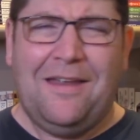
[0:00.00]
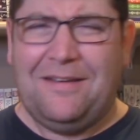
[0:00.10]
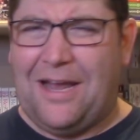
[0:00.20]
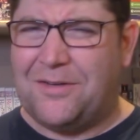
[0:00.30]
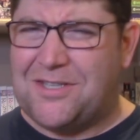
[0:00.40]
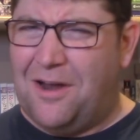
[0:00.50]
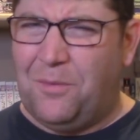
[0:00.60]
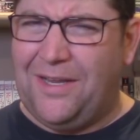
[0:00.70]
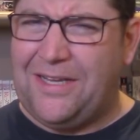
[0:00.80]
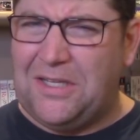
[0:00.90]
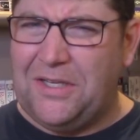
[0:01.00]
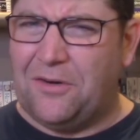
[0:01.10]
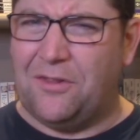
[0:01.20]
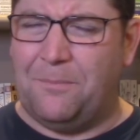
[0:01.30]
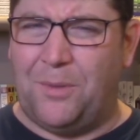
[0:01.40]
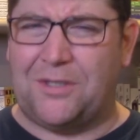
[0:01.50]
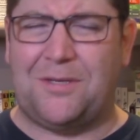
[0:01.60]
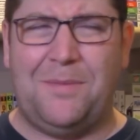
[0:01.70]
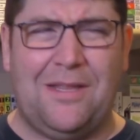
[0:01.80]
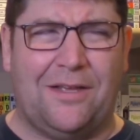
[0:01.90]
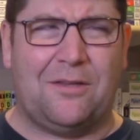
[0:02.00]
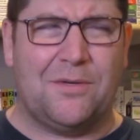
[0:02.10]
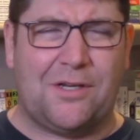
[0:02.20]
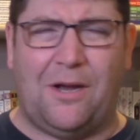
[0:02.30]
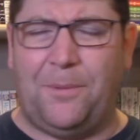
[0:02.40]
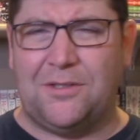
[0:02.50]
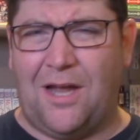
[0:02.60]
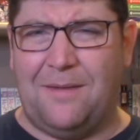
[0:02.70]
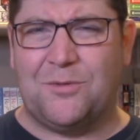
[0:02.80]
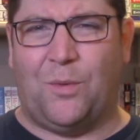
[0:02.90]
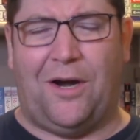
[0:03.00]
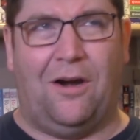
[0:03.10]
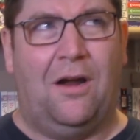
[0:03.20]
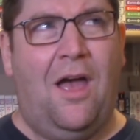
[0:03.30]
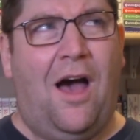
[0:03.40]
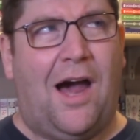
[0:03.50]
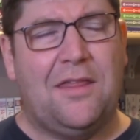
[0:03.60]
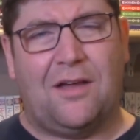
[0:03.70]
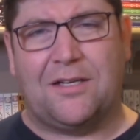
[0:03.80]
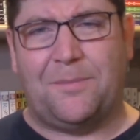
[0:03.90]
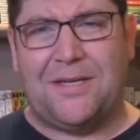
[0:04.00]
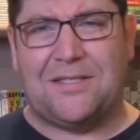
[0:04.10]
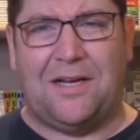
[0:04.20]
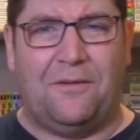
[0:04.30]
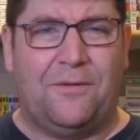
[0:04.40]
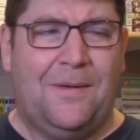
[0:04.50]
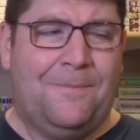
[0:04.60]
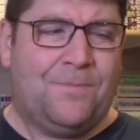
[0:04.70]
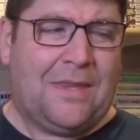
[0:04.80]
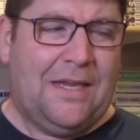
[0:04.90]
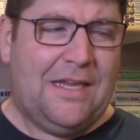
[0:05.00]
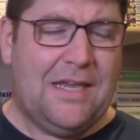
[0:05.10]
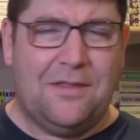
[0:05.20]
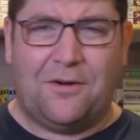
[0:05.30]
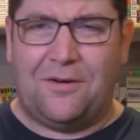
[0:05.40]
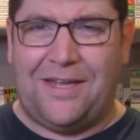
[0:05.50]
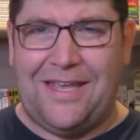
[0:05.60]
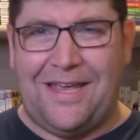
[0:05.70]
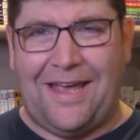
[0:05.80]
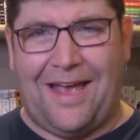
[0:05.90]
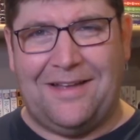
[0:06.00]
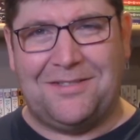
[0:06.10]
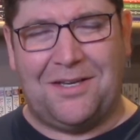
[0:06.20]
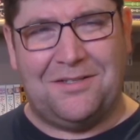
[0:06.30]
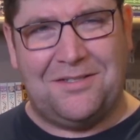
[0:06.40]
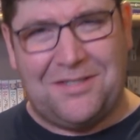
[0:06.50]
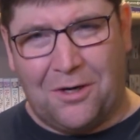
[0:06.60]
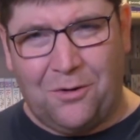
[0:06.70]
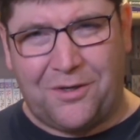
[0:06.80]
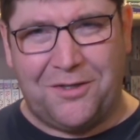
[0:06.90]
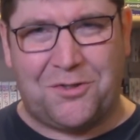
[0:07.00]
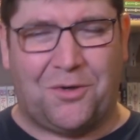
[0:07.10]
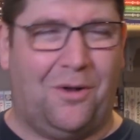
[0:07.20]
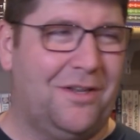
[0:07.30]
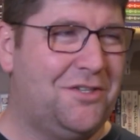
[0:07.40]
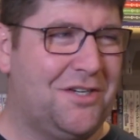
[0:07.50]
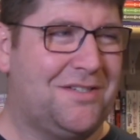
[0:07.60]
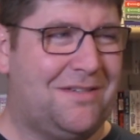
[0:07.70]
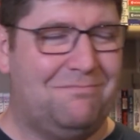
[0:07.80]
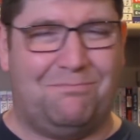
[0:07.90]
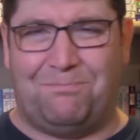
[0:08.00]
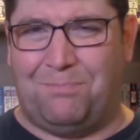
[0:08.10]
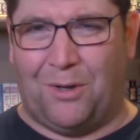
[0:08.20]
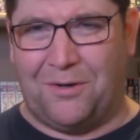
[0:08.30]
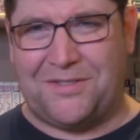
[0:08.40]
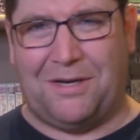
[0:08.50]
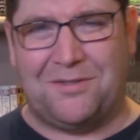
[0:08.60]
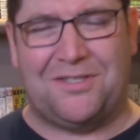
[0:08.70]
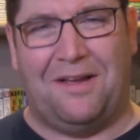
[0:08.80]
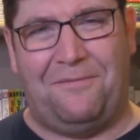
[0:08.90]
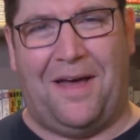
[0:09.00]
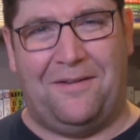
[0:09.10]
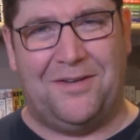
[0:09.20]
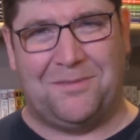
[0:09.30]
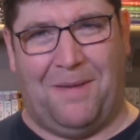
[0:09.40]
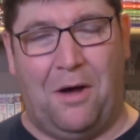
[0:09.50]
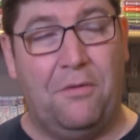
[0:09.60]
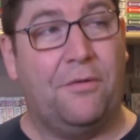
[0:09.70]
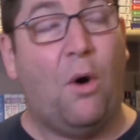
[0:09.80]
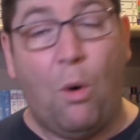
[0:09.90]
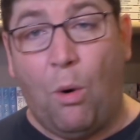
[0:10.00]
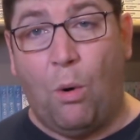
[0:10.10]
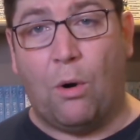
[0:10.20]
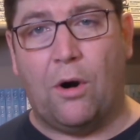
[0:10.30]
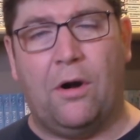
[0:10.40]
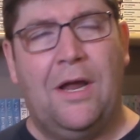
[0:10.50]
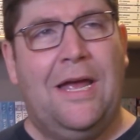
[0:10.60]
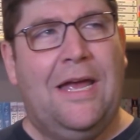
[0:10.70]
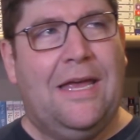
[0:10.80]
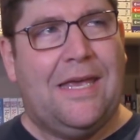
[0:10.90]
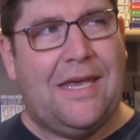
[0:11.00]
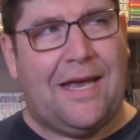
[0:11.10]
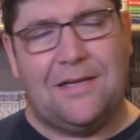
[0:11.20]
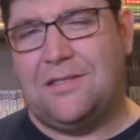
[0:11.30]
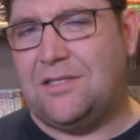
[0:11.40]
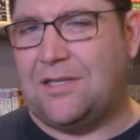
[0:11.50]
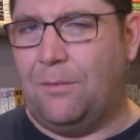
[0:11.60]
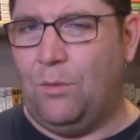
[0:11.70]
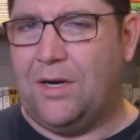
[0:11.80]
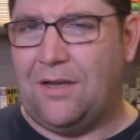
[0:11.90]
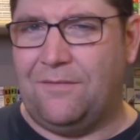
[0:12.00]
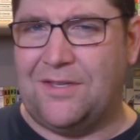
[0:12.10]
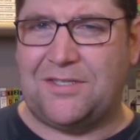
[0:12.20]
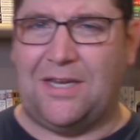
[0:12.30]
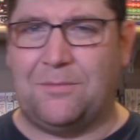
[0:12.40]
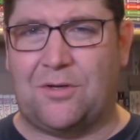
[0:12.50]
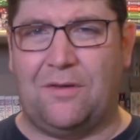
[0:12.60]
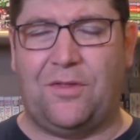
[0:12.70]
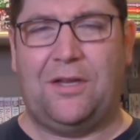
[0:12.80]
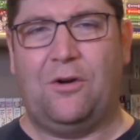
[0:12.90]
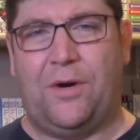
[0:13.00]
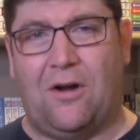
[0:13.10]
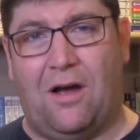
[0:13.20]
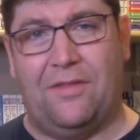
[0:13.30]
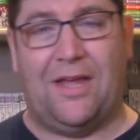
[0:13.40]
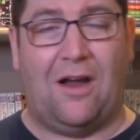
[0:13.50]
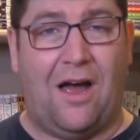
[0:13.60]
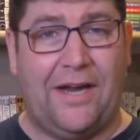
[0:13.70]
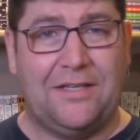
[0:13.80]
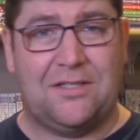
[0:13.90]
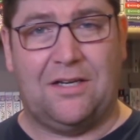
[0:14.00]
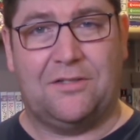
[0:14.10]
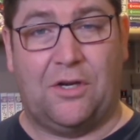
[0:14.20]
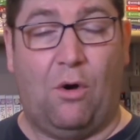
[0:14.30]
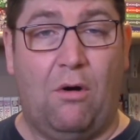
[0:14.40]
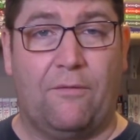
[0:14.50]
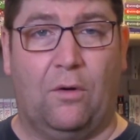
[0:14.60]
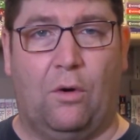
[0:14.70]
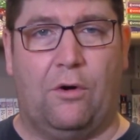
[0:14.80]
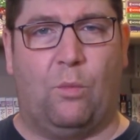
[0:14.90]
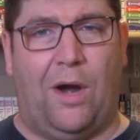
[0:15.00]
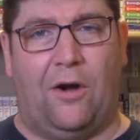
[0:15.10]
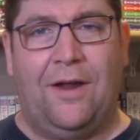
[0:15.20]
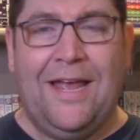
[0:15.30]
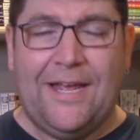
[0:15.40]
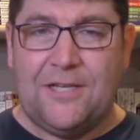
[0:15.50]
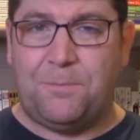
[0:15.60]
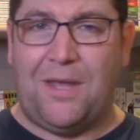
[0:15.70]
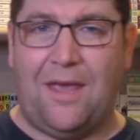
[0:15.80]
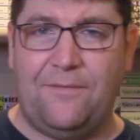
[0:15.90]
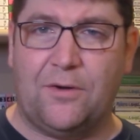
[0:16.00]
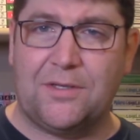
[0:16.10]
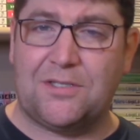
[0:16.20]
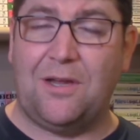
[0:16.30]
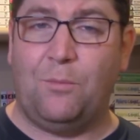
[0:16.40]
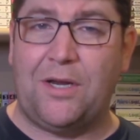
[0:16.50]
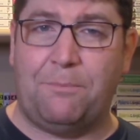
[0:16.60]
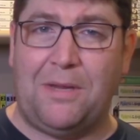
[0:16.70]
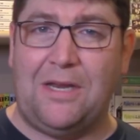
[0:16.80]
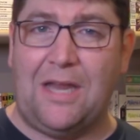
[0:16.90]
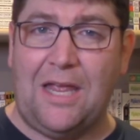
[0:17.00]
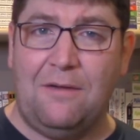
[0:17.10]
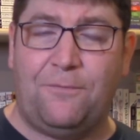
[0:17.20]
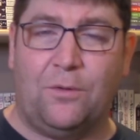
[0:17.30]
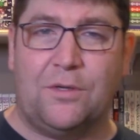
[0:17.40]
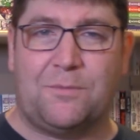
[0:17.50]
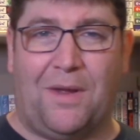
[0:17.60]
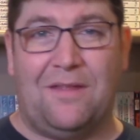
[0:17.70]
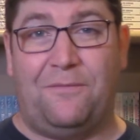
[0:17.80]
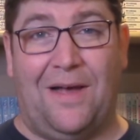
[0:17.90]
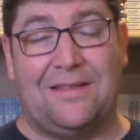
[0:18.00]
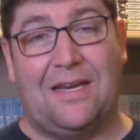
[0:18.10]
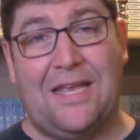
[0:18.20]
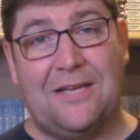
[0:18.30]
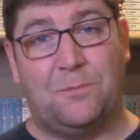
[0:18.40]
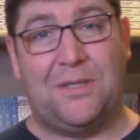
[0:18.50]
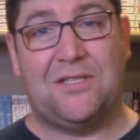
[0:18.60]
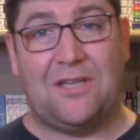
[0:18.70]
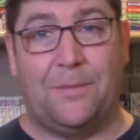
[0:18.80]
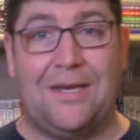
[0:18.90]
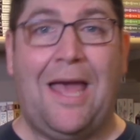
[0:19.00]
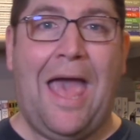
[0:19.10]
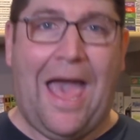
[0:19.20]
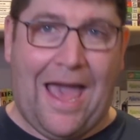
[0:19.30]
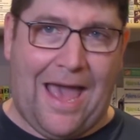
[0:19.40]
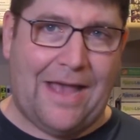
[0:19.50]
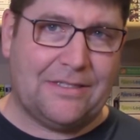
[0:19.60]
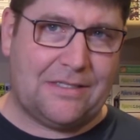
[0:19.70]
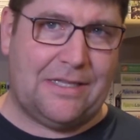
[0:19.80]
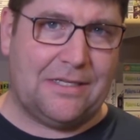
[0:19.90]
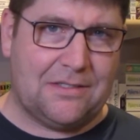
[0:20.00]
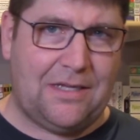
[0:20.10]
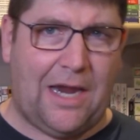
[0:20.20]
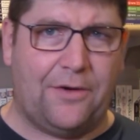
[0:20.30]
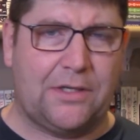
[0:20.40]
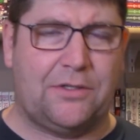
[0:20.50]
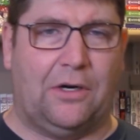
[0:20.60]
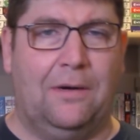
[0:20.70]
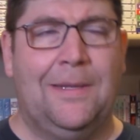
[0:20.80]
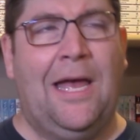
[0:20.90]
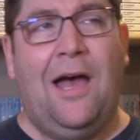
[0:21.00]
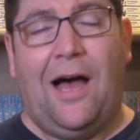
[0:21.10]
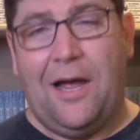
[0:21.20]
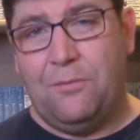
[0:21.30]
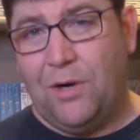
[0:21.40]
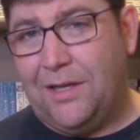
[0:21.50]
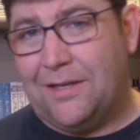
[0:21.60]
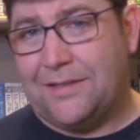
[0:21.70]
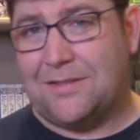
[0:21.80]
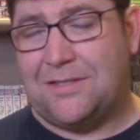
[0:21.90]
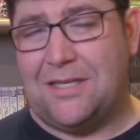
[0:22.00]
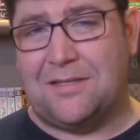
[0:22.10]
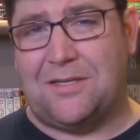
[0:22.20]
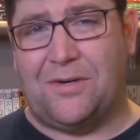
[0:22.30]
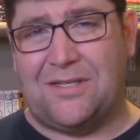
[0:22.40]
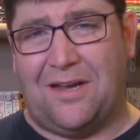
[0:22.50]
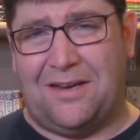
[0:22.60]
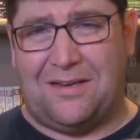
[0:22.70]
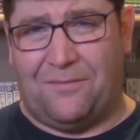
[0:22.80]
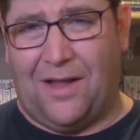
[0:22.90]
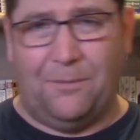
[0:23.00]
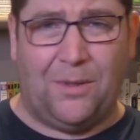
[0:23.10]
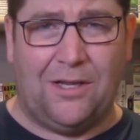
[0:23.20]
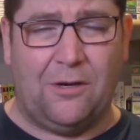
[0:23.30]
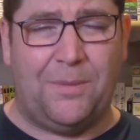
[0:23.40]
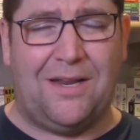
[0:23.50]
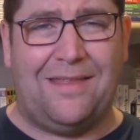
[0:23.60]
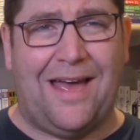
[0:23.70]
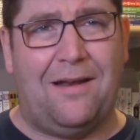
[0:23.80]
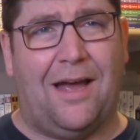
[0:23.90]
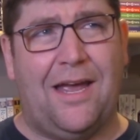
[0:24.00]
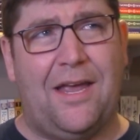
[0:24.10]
Now, it's not really clear in the book to me. Like, there was a couple times where I thought to myself, either he has zero control and just blurts out stuff out of his mouth, or he has somewhat of the same sort of thing going on that Ainz does in Overlord, where his behavior is somewhat being influenced by the fact that he has been summoned as this character. I'd really like to see the series kind of develop a little bit of that.